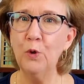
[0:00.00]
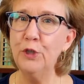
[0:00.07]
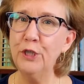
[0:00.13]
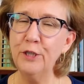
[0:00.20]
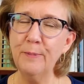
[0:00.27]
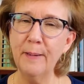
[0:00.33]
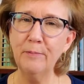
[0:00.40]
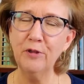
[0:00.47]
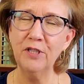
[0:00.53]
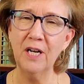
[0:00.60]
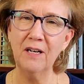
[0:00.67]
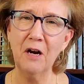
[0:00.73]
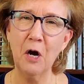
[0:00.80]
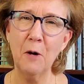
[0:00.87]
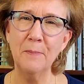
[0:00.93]
Well,
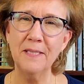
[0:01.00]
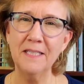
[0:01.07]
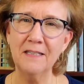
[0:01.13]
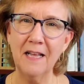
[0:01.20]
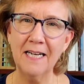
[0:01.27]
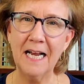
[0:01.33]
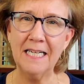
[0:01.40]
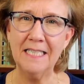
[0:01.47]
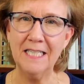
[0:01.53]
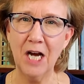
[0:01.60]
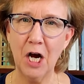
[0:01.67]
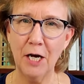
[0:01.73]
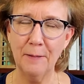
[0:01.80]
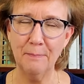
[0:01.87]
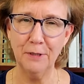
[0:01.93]
newspapers.com is like a
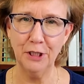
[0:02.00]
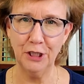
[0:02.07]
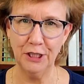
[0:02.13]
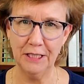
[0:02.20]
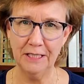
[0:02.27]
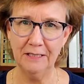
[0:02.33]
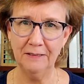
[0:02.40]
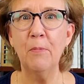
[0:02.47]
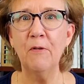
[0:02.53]
time machine,